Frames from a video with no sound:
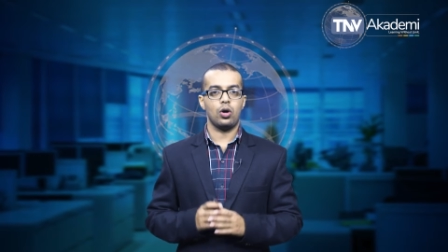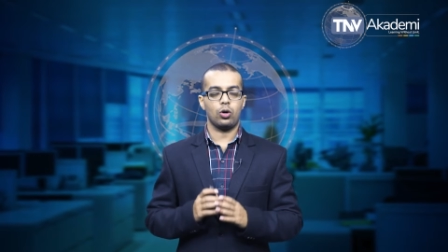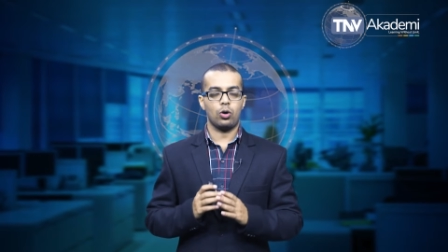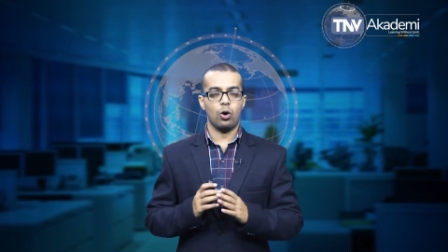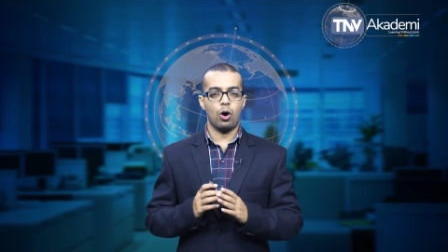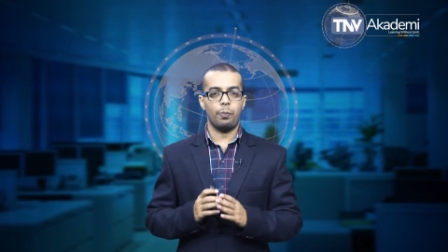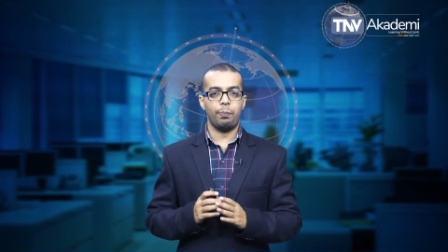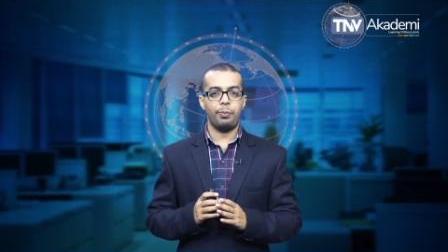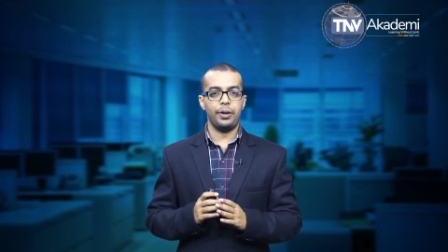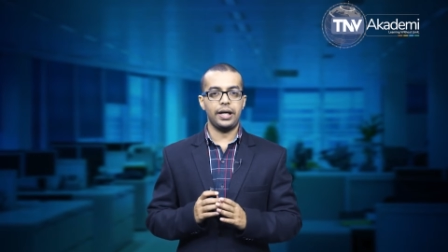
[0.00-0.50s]

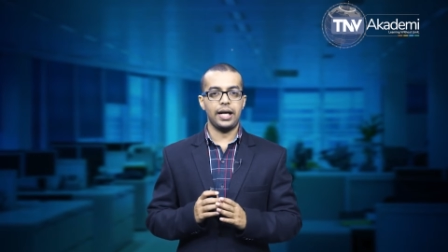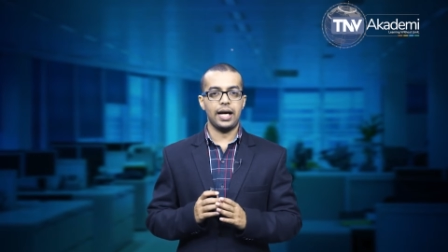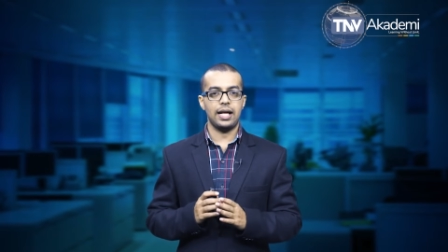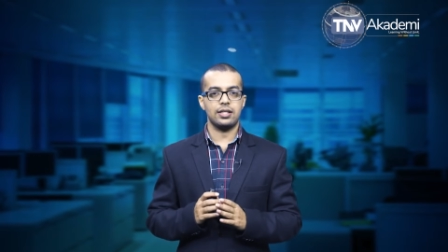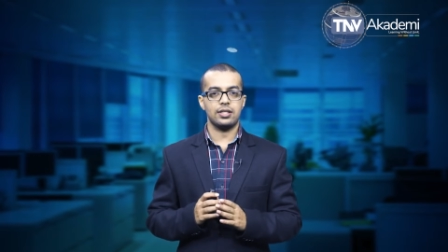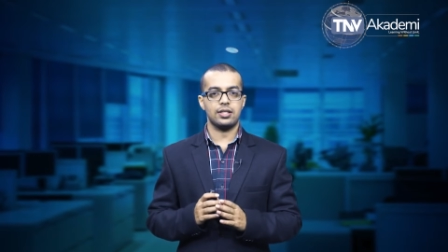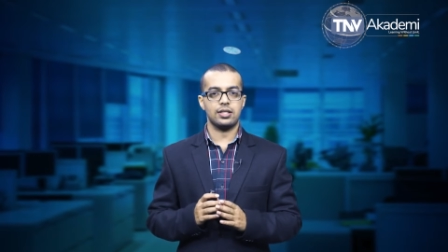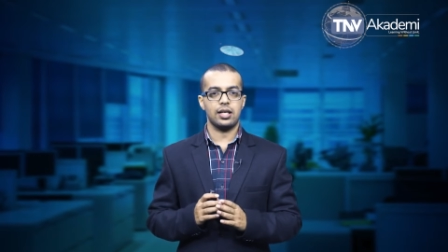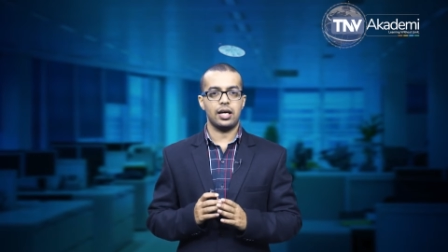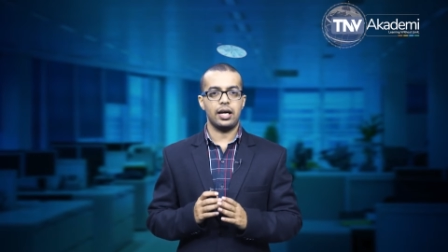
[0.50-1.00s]

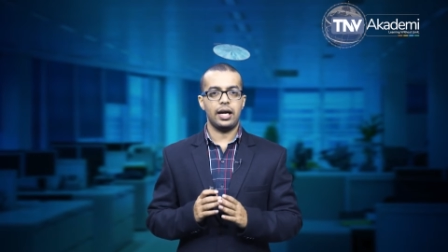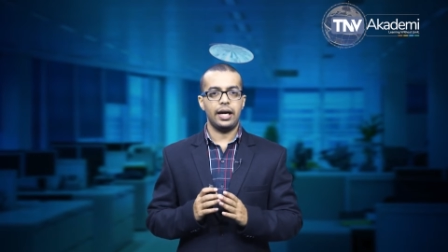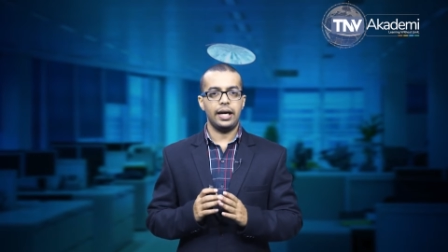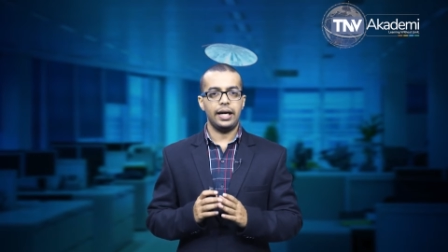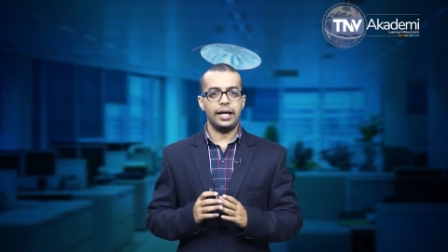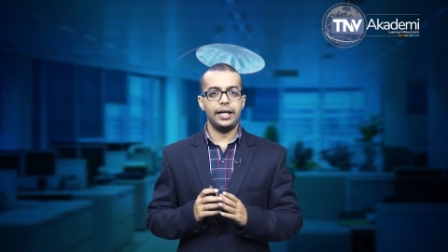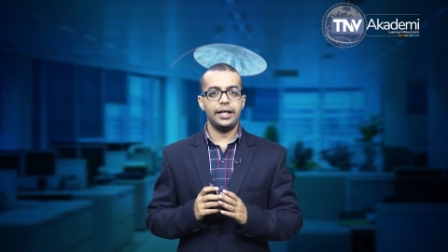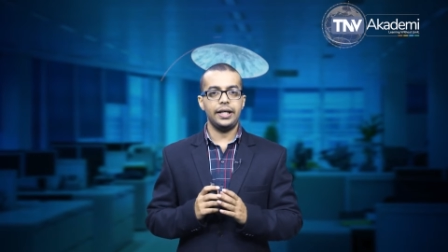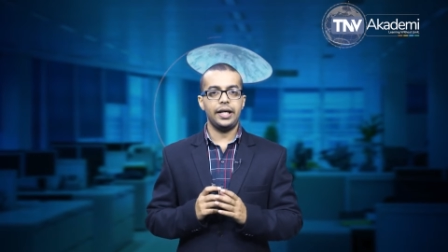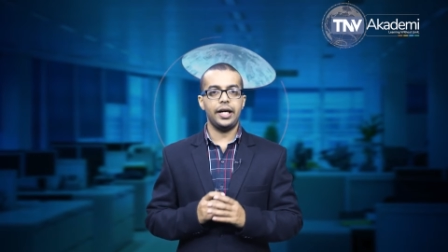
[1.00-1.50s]
competence
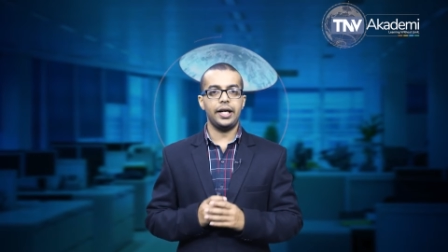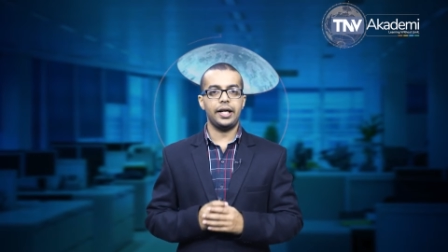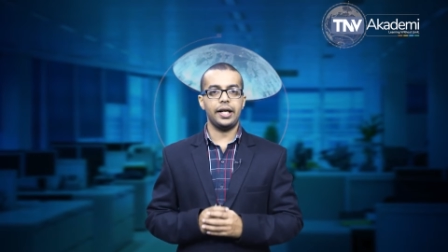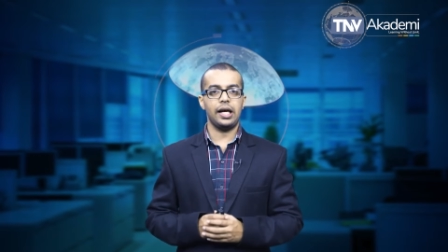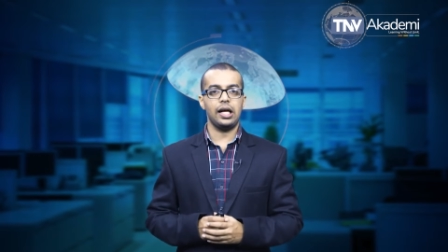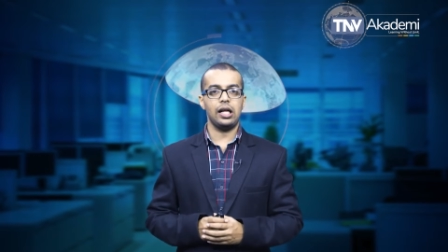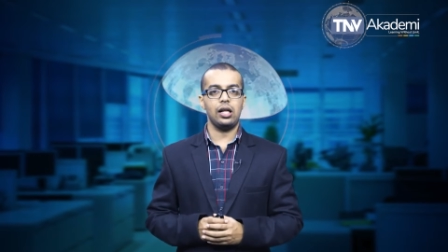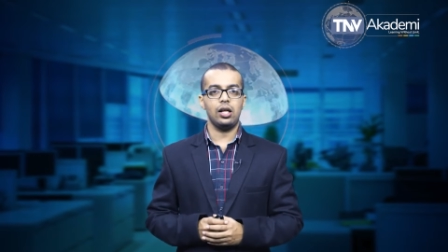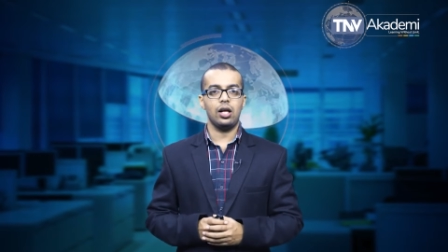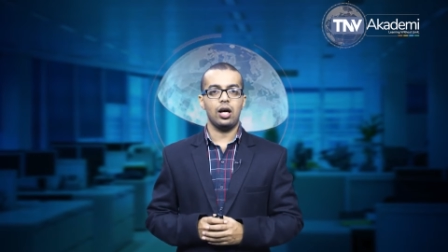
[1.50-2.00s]
in
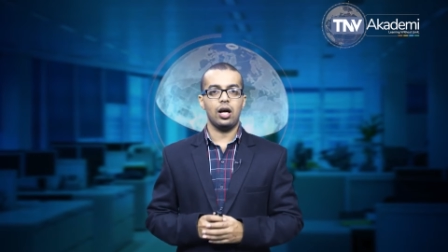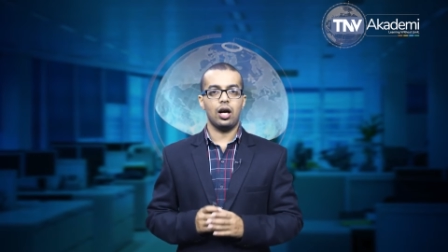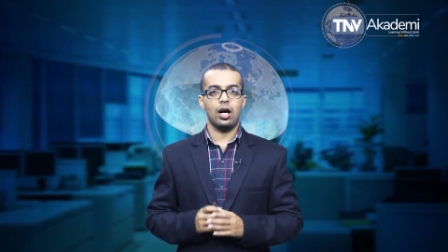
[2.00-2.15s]
detail